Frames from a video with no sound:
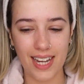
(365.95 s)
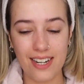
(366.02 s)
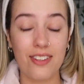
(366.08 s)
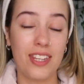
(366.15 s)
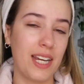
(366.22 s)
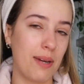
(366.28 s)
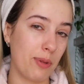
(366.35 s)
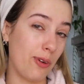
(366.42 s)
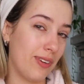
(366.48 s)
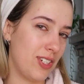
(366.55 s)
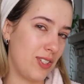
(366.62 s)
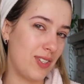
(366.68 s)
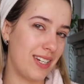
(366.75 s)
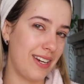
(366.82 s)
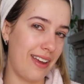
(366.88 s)
I don't think I'm going
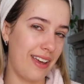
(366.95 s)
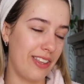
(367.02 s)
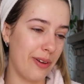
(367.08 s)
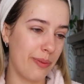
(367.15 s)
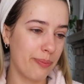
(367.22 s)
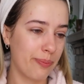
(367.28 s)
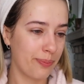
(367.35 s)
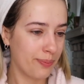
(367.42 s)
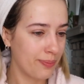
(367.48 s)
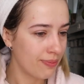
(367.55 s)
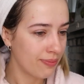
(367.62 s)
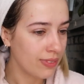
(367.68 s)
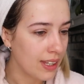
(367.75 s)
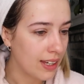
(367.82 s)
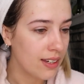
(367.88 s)
to today though.
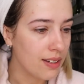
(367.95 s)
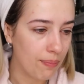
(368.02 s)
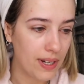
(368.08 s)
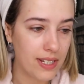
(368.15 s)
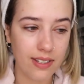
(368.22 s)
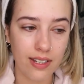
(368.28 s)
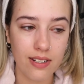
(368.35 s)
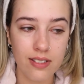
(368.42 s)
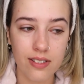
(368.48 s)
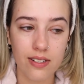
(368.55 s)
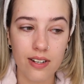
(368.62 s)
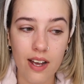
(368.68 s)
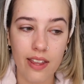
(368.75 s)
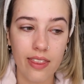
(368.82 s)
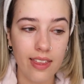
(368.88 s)
My skin's
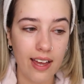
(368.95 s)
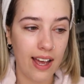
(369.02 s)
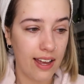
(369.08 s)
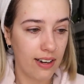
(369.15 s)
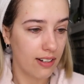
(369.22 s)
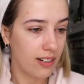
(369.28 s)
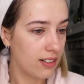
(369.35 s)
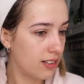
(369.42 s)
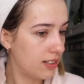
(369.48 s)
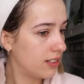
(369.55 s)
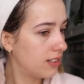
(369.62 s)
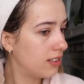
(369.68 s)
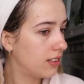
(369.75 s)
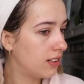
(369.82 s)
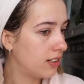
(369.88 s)
not that
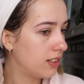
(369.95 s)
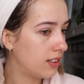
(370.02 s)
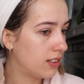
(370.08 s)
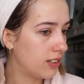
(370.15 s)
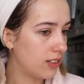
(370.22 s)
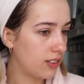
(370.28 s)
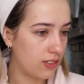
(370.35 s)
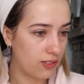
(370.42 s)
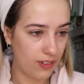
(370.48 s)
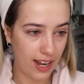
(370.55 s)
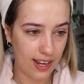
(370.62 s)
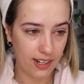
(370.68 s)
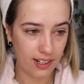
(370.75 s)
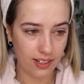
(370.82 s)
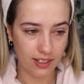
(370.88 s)

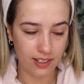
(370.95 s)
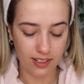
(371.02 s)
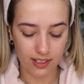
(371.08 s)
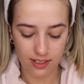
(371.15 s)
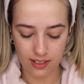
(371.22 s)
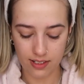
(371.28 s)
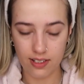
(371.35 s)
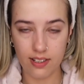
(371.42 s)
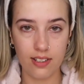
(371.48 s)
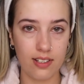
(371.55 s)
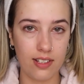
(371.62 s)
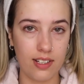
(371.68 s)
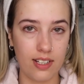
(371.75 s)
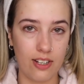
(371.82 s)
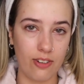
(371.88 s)
red
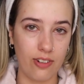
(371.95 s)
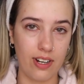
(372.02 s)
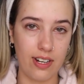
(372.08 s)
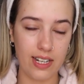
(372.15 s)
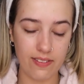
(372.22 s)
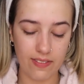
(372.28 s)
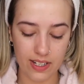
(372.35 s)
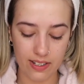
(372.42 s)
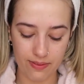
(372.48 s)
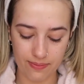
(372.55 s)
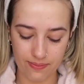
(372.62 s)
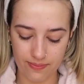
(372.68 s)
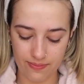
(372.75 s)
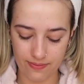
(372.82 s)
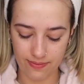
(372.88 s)
or uneven.
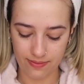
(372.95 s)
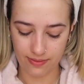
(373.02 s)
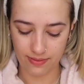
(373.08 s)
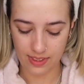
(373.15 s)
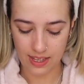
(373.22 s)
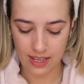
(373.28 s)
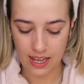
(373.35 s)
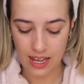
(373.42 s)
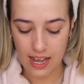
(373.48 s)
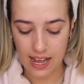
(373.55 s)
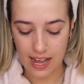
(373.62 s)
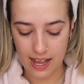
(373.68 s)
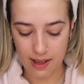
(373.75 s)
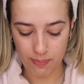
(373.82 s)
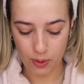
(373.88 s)

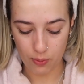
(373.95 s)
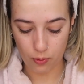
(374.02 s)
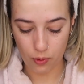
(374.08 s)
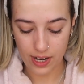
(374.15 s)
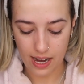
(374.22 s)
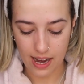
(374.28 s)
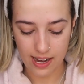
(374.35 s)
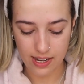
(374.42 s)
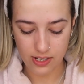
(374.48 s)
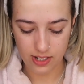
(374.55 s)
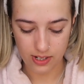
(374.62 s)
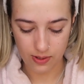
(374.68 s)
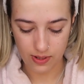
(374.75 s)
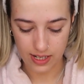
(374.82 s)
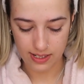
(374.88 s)
But what I
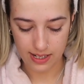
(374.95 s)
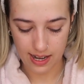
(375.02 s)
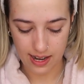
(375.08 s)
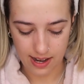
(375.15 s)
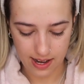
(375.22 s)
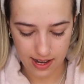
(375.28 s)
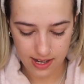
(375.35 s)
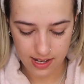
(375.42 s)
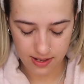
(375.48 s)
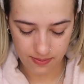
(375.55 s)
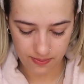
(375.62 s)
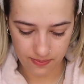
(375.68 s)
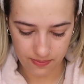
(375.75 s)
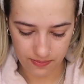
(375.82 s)
do is I